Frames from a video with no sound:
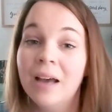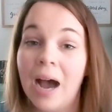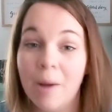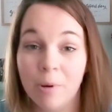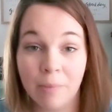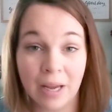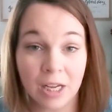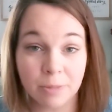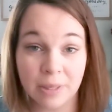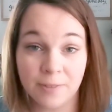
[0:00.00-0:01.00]
I put my
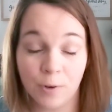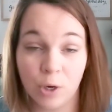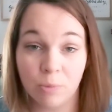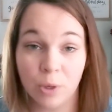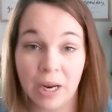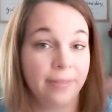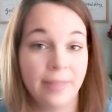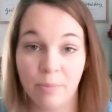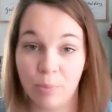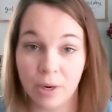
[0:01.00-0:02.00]
husband's phone number in,
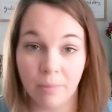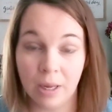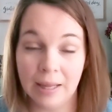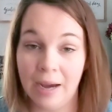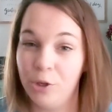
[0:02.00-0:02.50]
they print them all out.